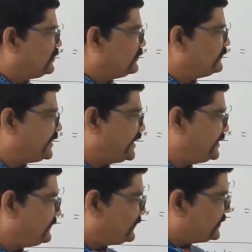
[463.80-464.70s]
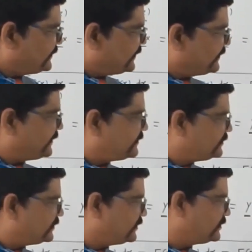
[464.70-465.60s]
We have
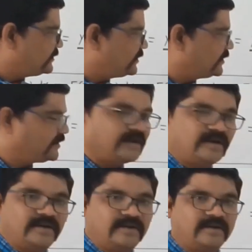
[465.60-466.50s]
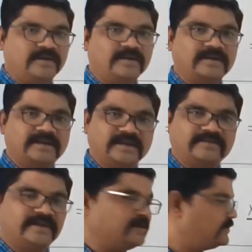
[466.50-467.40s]
differentiated the
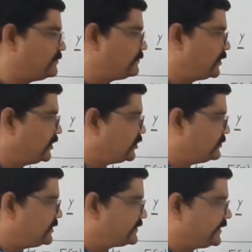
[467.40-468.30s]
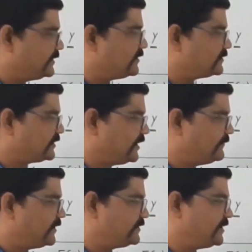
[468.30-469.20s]
given polynomials in the three
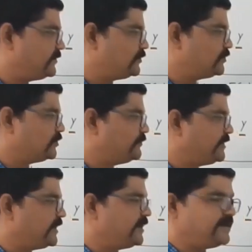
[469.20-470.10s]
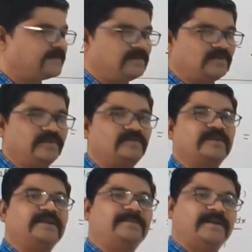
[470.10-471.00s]
functions u, v and w which
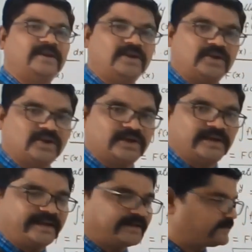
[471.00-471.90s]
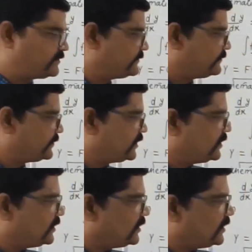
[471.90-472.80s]
were dependent on x.
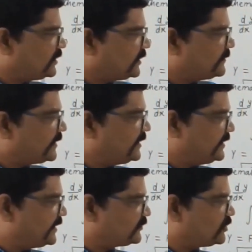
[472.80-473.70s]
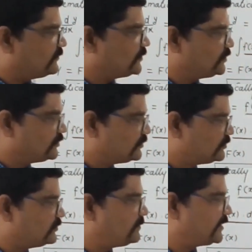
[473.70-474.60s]
dy dx of
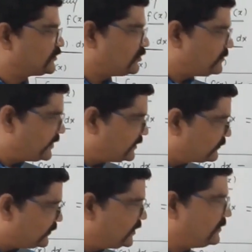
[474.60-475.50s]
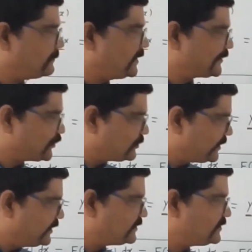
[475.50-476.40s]
u plus or minus v plus or
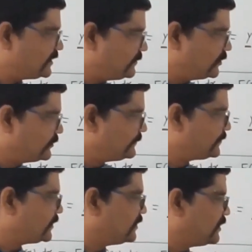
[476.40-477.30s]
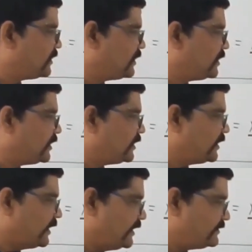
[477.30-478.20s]
minus w
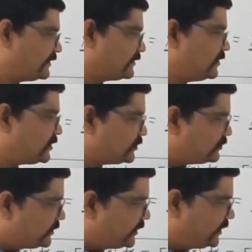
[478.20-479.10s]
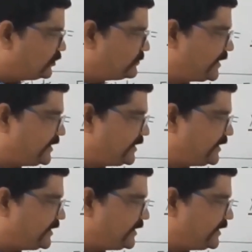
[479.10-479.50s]
is equal to du by